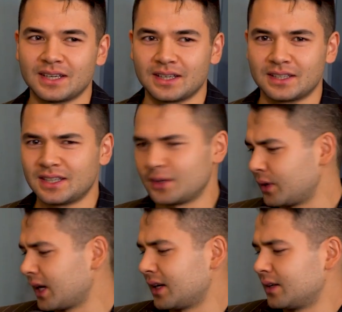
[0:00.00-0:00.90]
and then
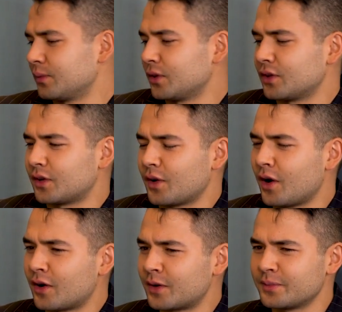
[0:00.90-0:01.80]
we had them on our
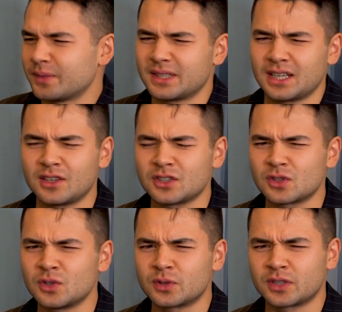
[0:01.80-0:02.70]
arm, but that
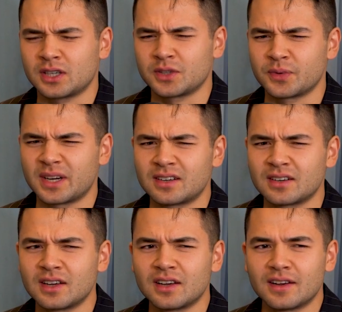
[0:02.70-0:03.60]
also looked kind of weird.